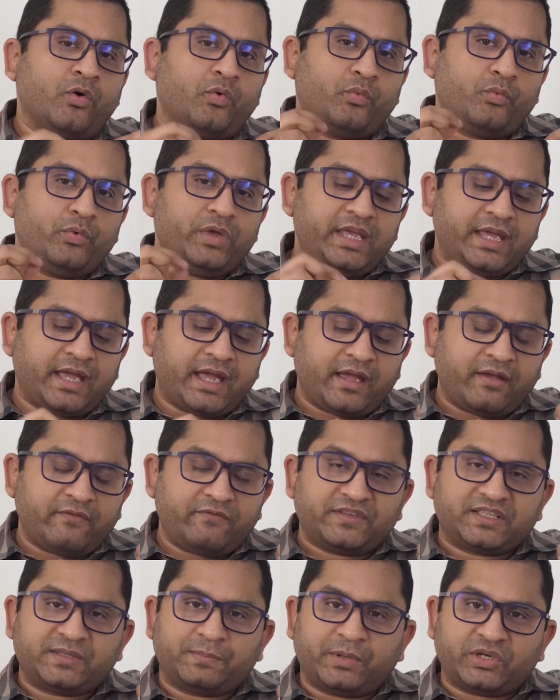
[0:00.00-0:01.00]
We
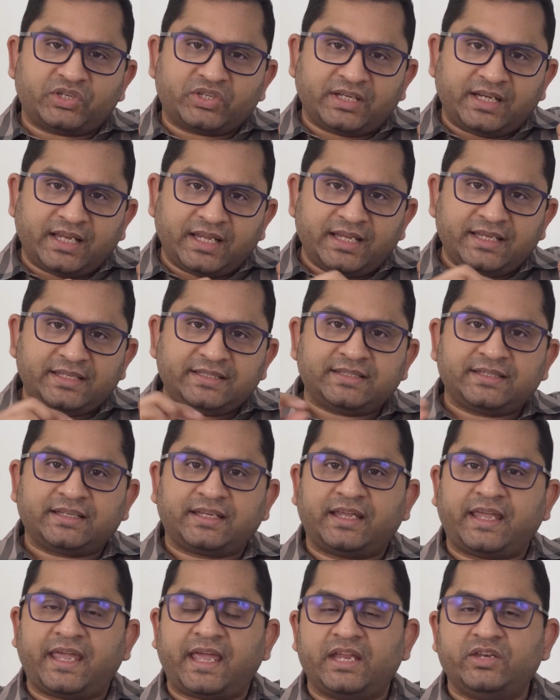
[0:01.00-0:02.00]
have specialized
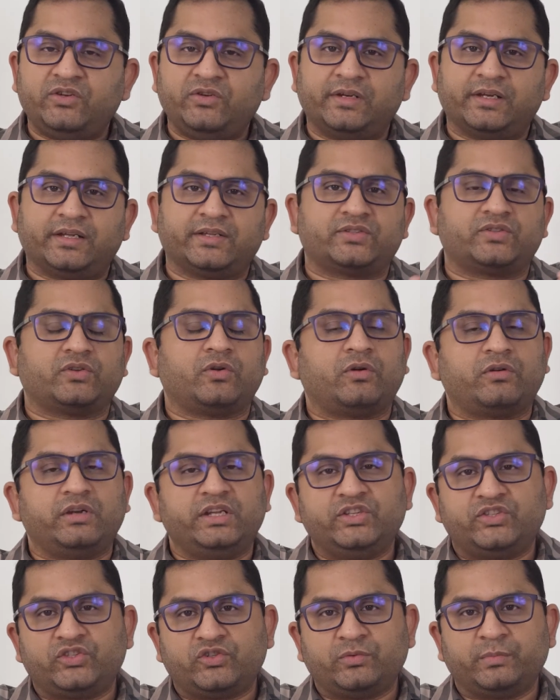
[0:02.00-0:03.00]
cannulas or
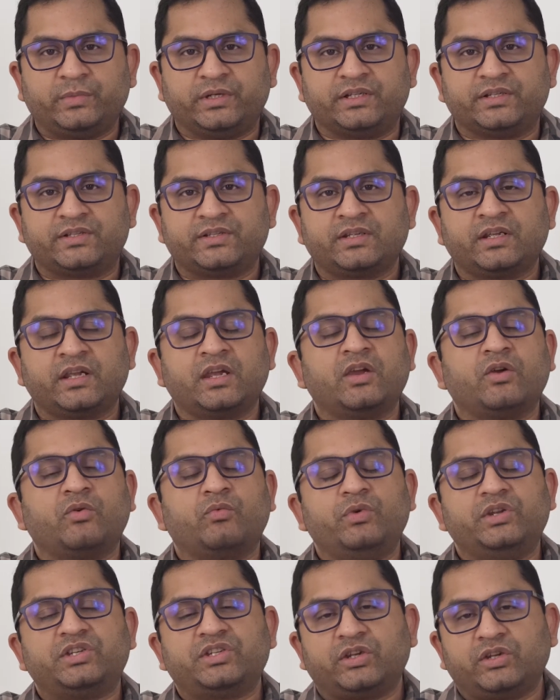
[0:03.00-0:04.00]
instruments
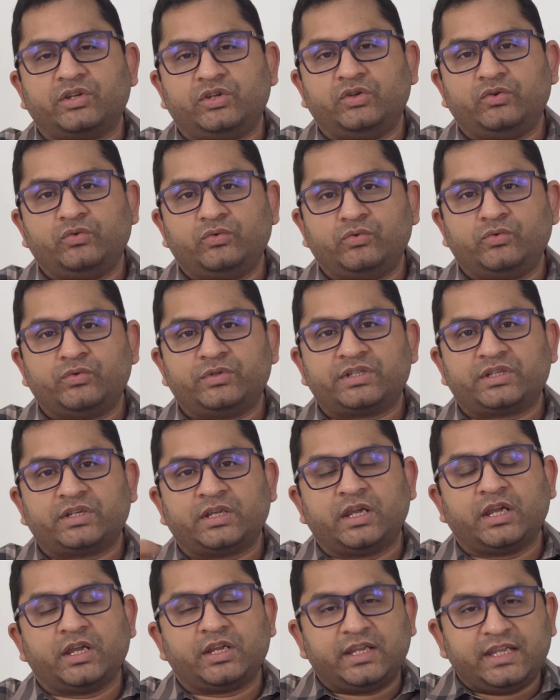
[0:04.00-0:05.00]
which are used
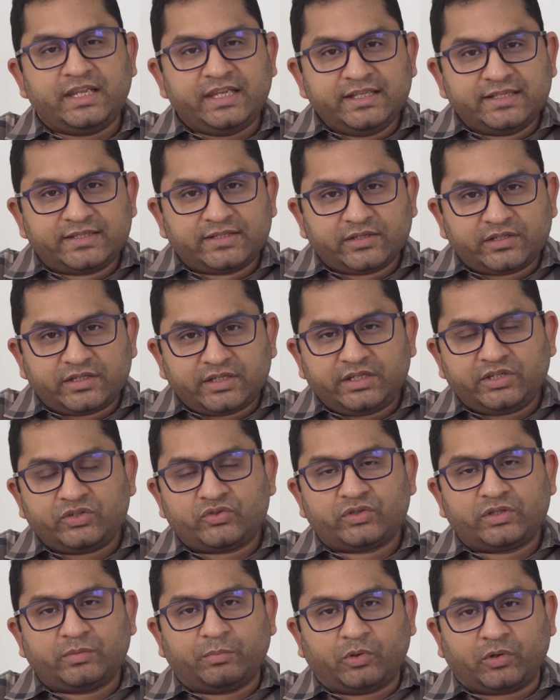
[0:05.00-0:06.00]
inserted
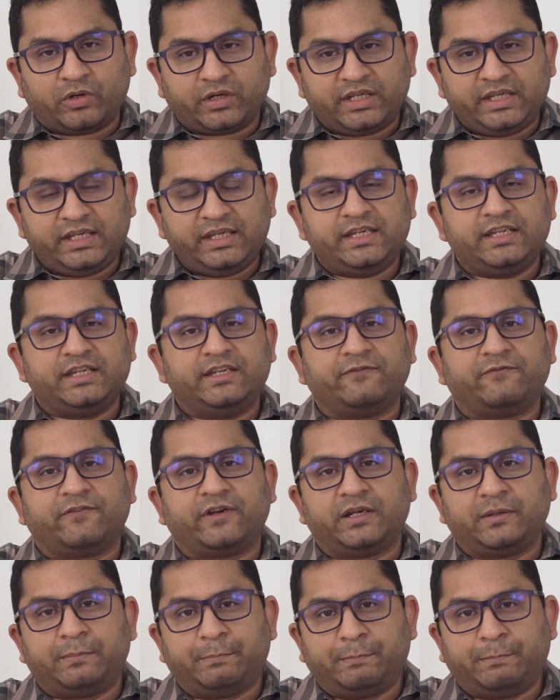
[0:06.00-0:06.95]
into the body in different